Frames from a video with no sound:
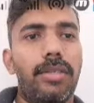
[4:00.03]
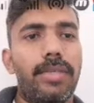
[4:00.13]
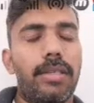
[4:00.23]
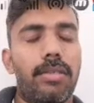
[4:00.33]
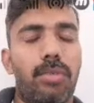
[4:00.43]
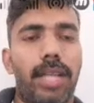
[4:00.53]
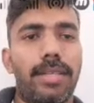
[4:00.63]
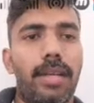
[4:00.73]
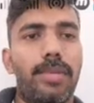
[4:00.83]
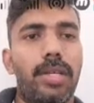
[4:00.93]
of
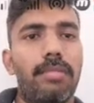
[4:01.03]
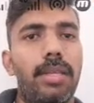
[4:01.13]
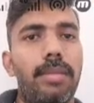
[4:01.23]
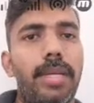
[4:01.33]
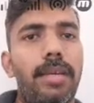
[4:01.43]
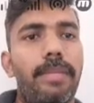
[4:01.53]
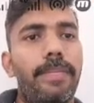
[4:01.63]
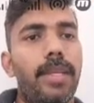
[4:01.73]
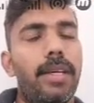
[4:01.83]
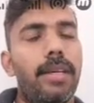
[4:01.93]
transcription will be
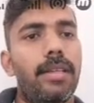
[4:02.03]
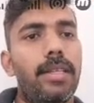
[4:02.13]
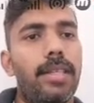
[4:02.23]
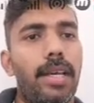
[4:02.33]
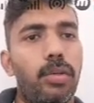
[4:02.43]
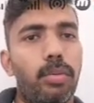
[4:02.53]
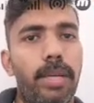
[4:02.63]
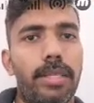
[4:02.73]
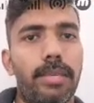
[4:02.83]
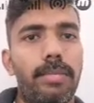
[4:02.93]
the
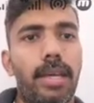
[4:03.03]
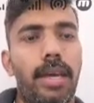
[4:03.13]
cytoplasm.